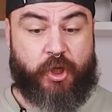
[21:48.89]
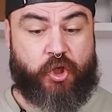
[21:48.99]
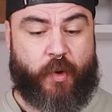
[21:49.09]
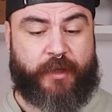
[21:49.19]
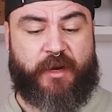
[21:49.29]

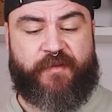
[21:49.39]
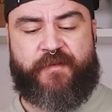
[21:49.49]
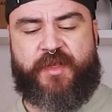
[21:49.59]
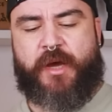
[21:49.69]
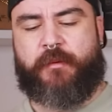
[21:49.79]

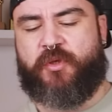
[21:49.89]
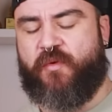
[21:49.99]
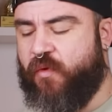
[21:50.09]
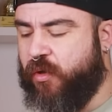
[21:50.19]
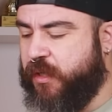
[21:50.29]
250 grams of
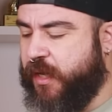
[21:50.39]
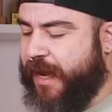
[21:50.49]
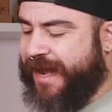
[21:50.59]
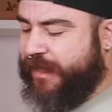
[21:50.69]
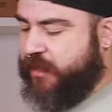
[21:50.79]
water
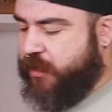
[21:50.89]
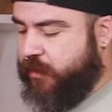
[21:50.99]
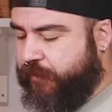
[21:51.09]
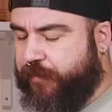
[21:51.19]
at